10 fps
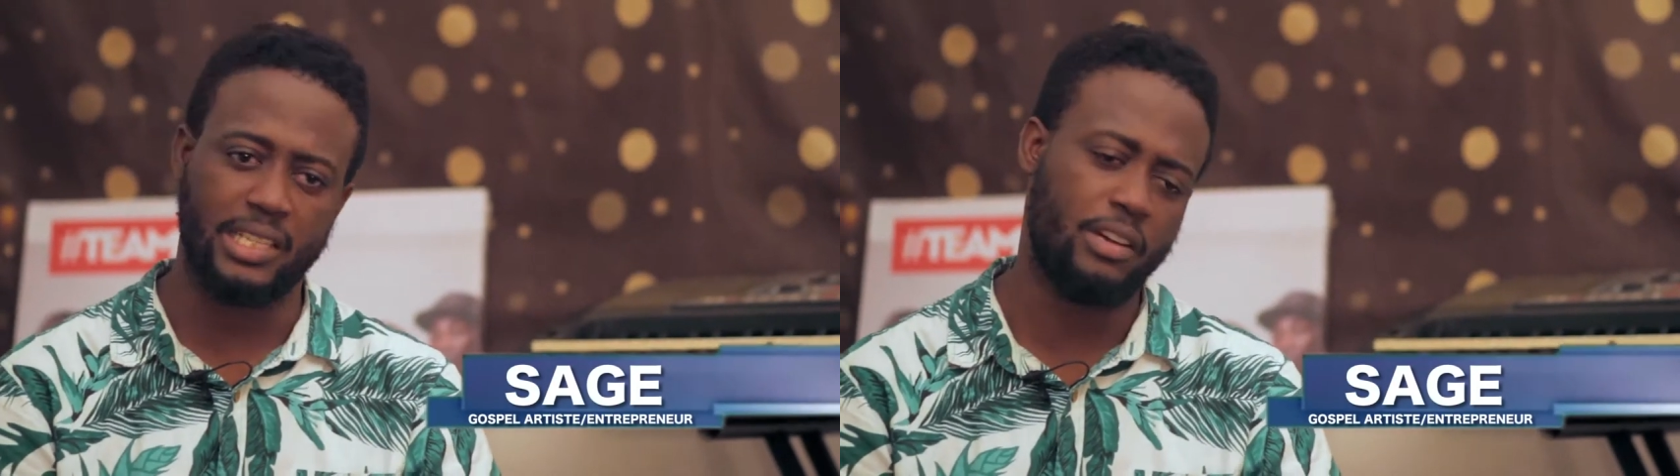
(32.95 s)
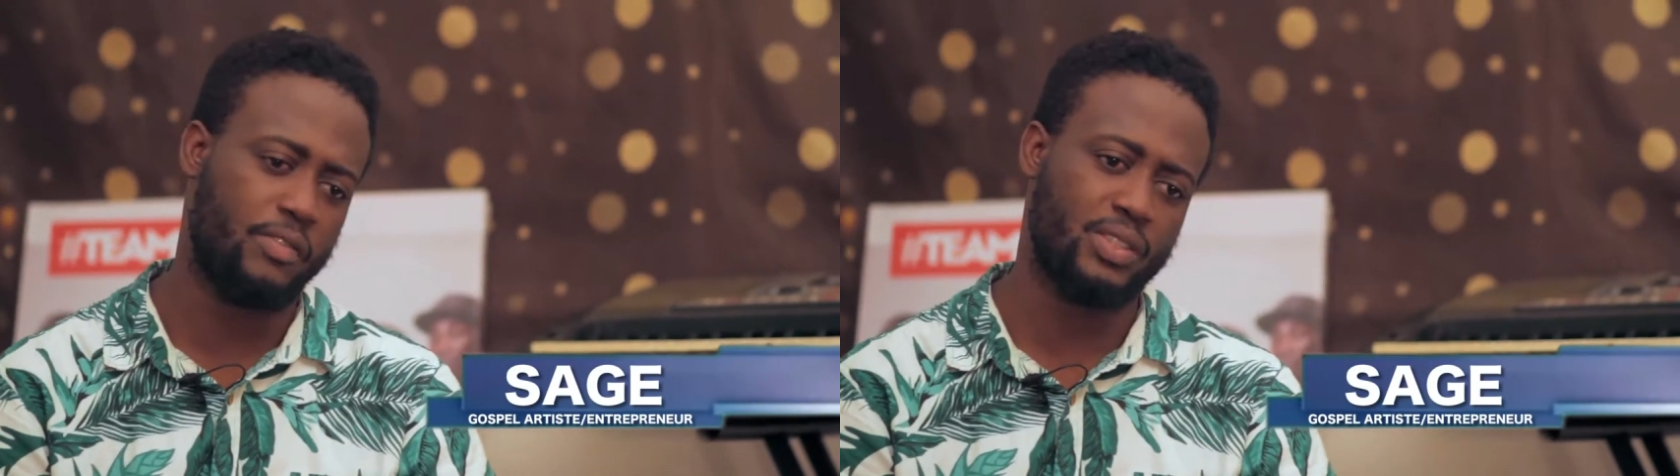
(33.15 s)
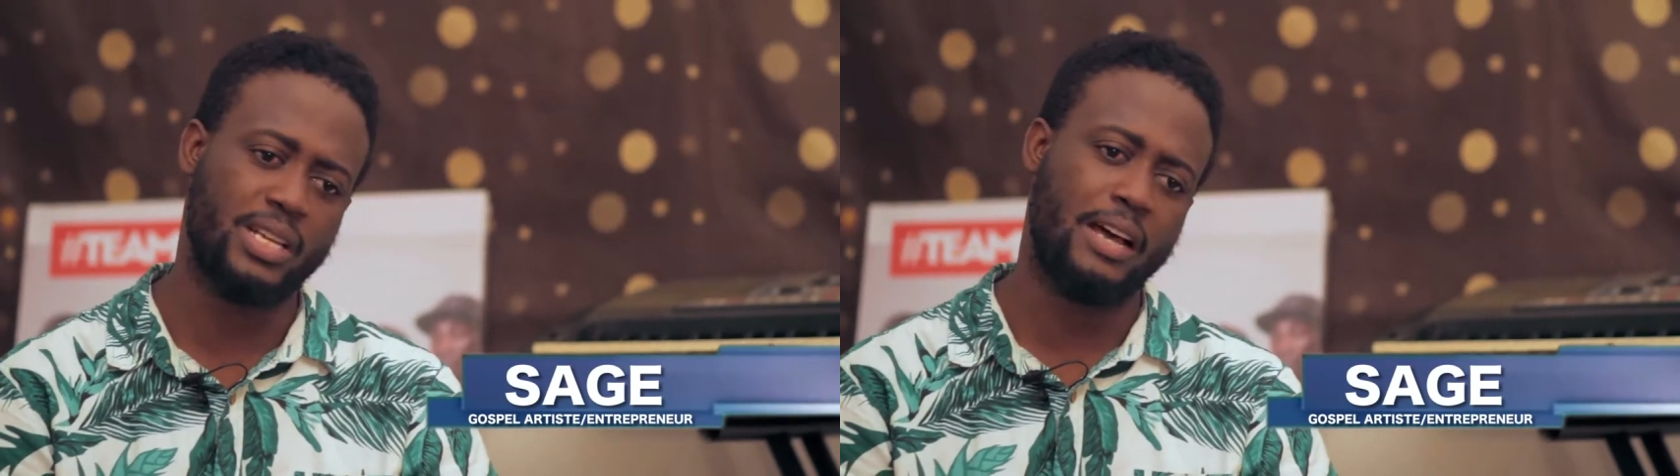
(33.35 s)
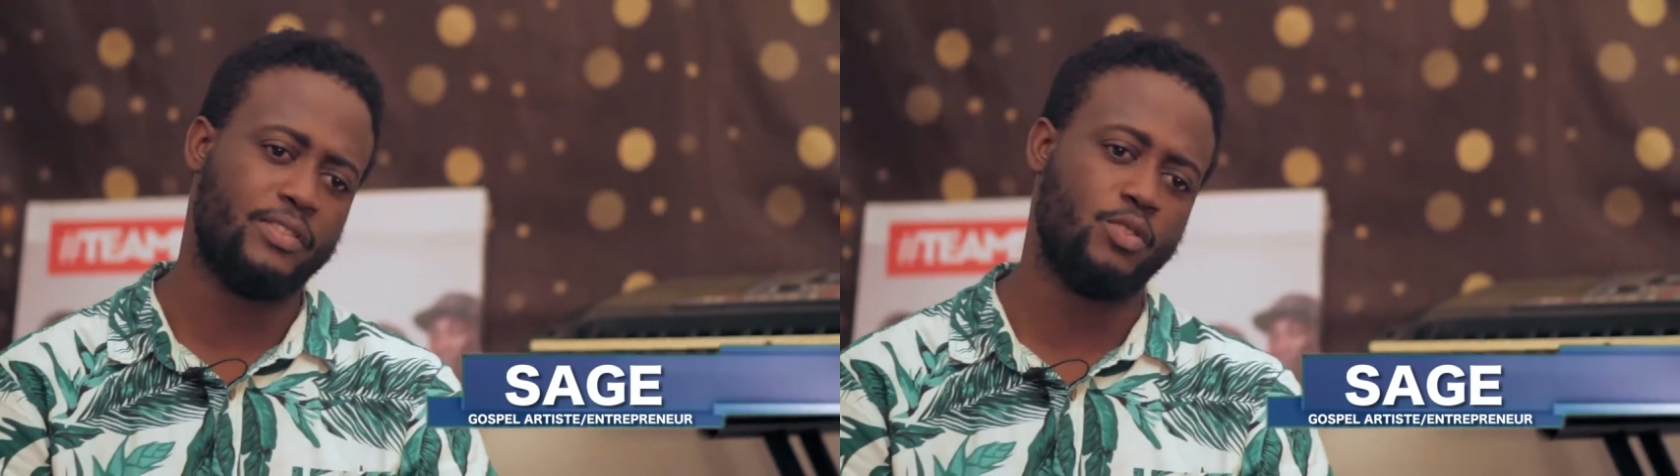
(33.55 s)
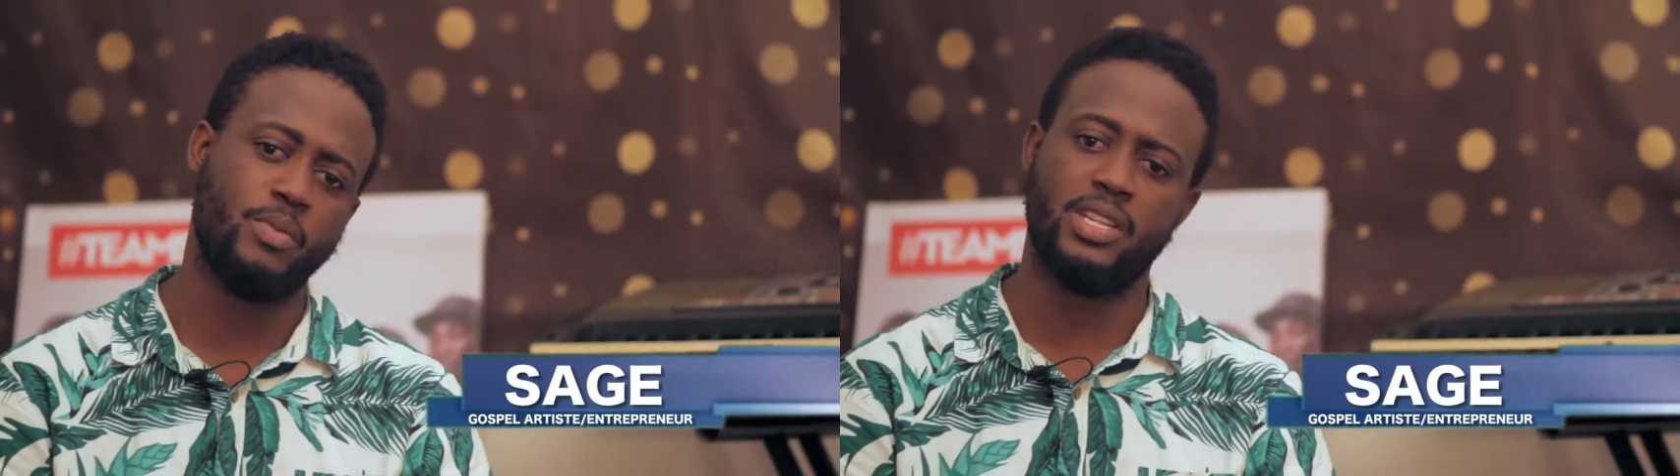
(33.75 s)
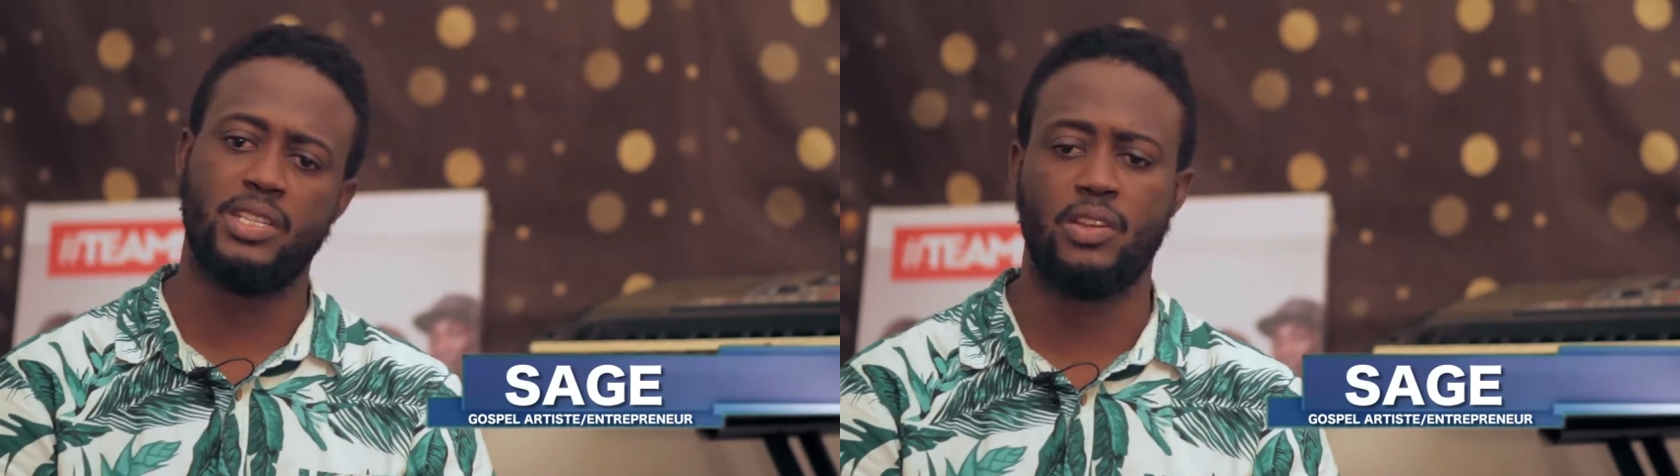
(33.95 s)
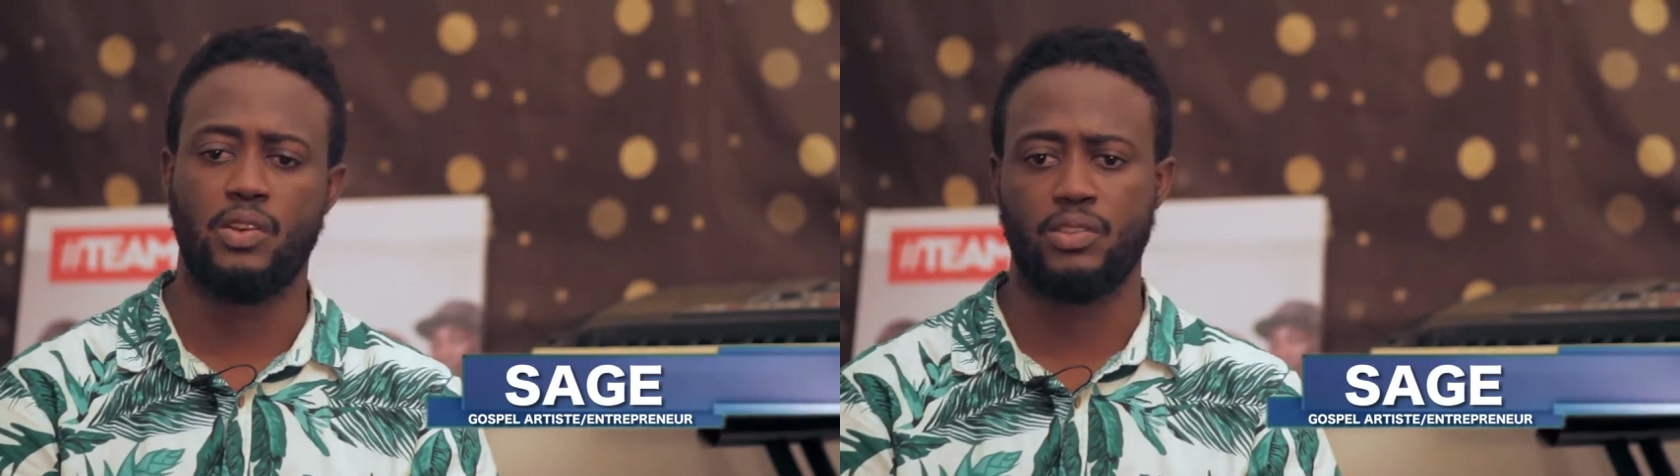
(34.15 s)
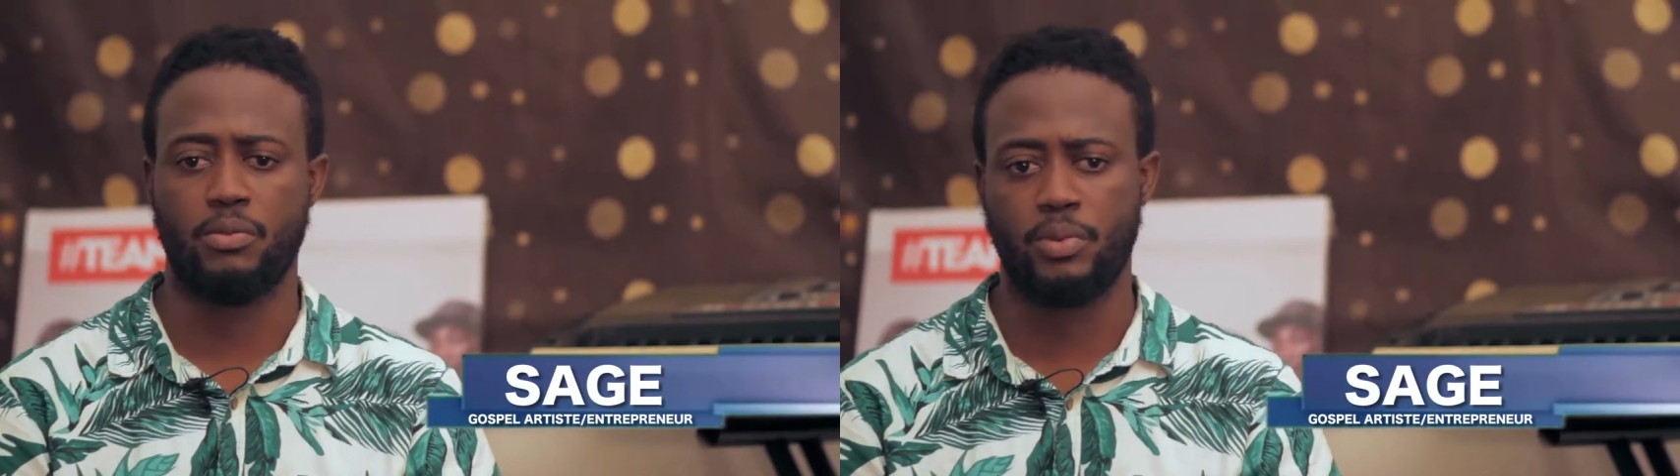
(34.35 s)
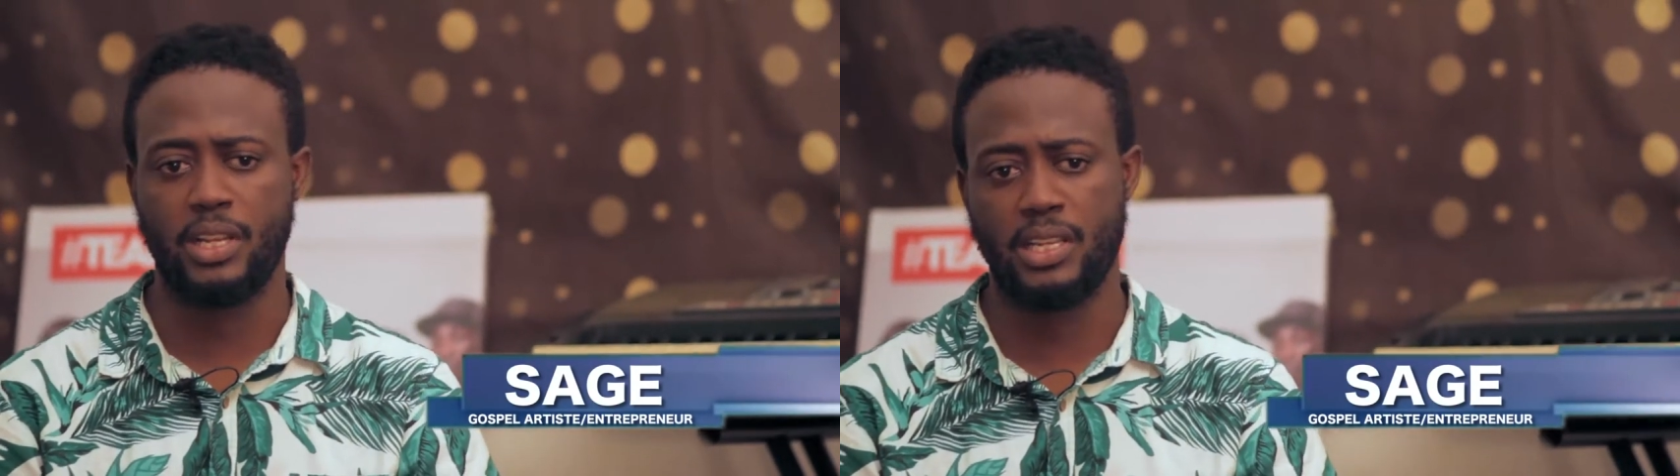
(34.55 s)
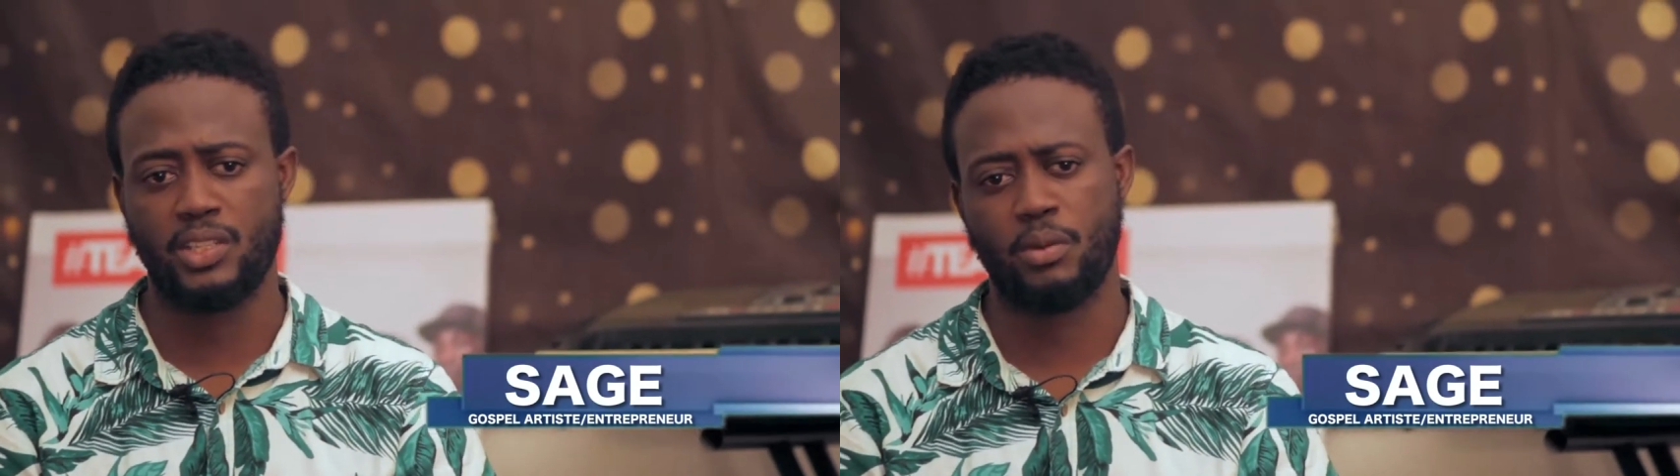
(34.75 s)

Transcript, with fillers: A lot of us have so many songs on playlists.